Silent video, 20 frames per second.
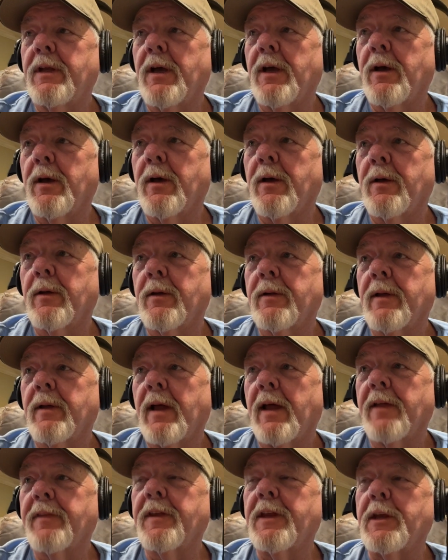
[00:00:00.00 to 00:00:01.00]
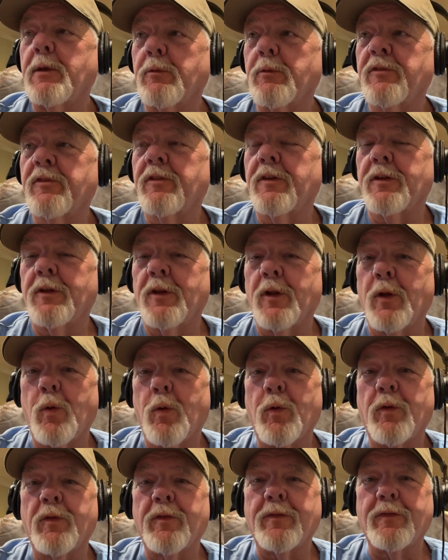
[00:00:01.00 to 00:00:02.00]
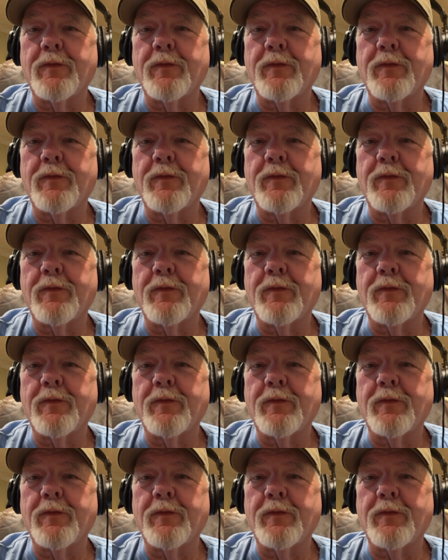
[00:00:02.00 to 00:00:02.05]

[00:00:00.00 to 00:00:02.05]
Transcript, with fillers: I think it was the North